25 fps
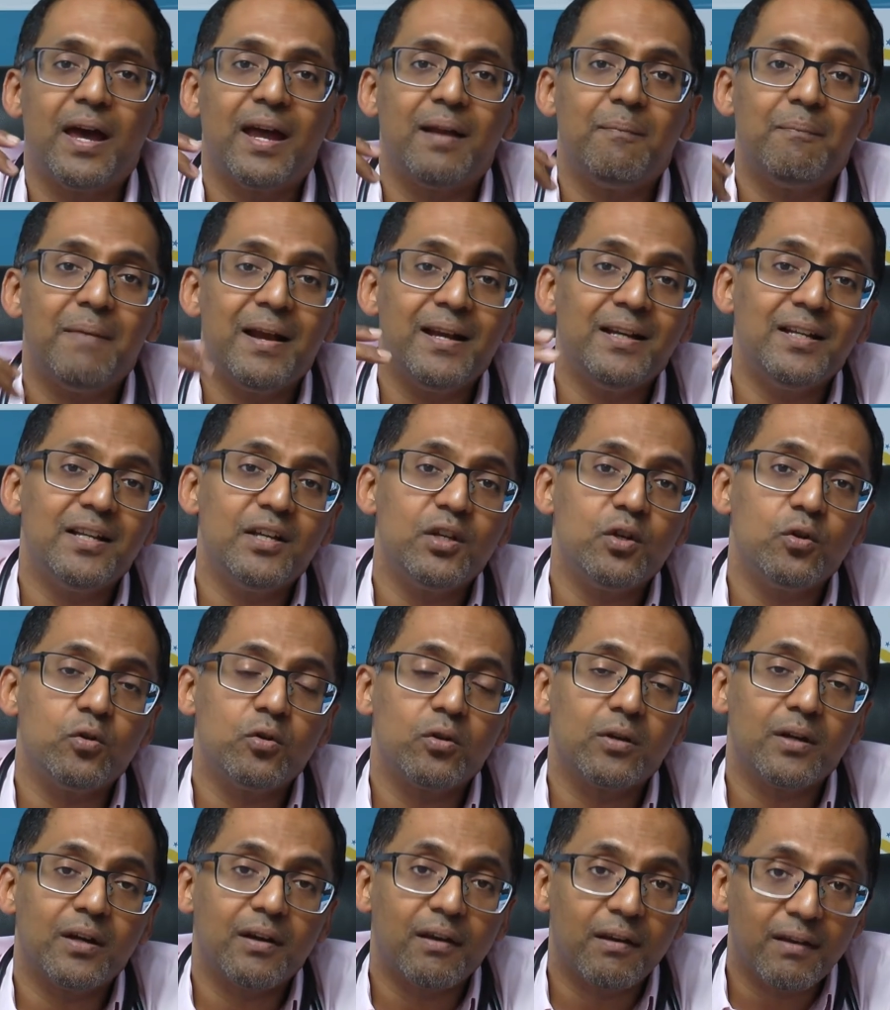and mentor you
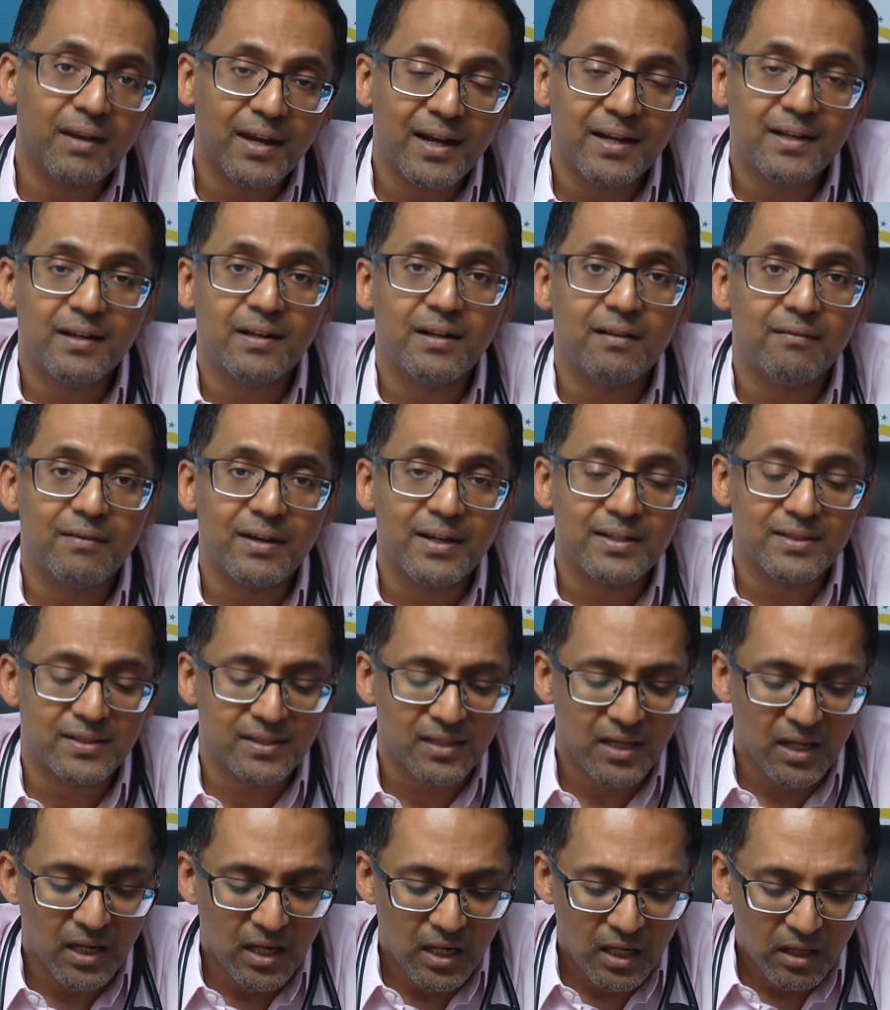to create a
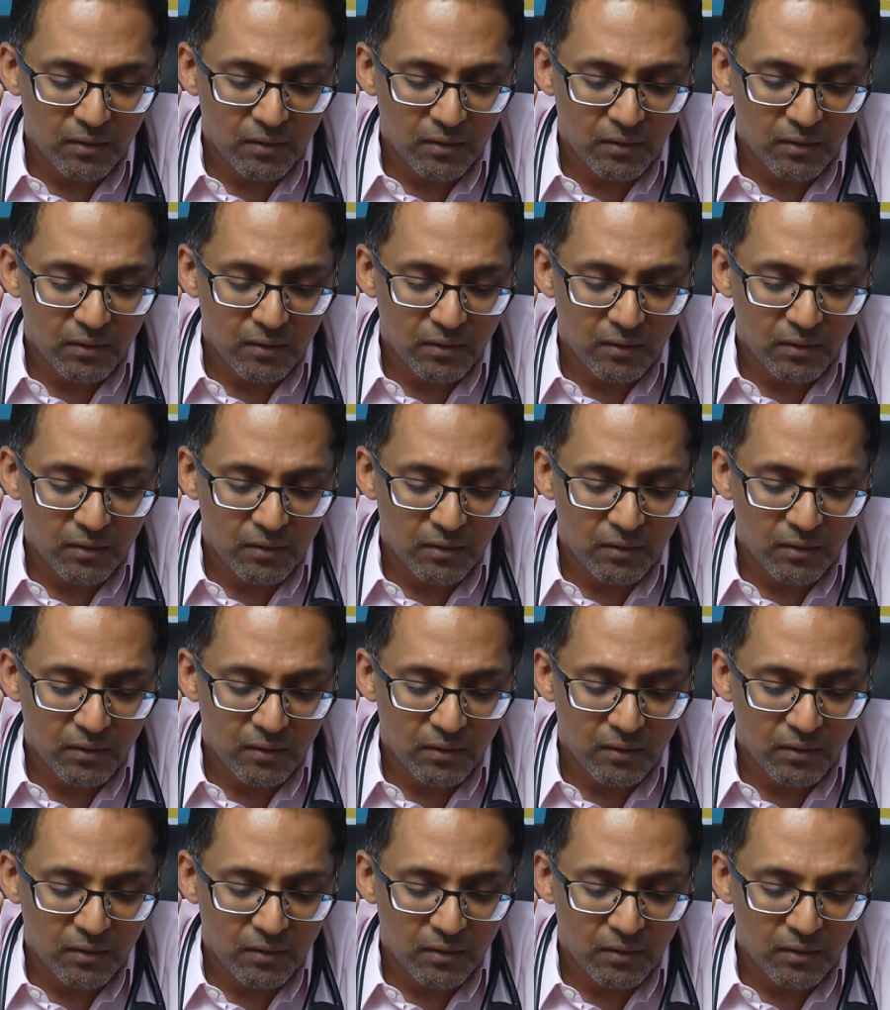device